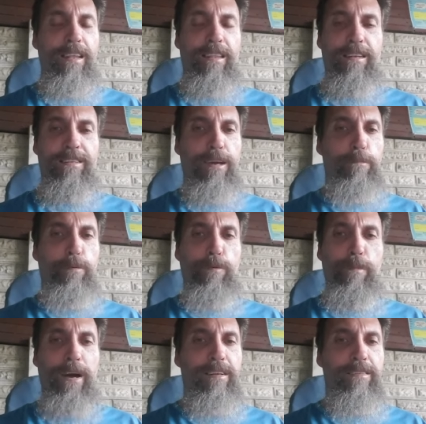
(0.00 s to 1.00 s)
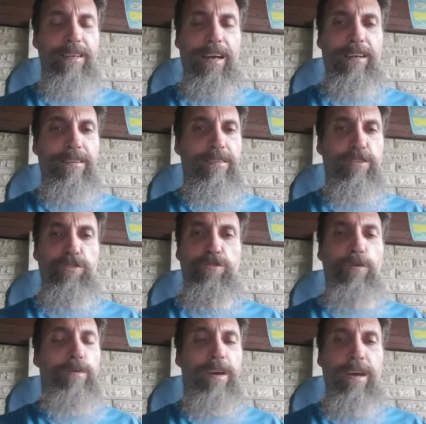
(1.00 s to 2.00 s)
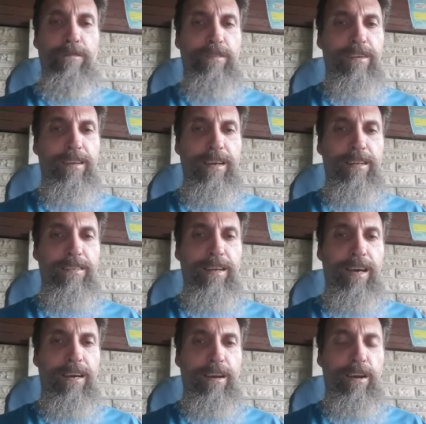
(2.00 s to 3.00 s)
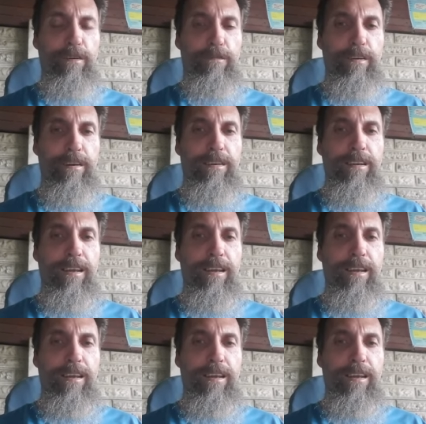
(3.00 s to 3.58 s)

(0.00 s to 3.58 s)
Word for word: the Temple Mount and destroy everything and take it over.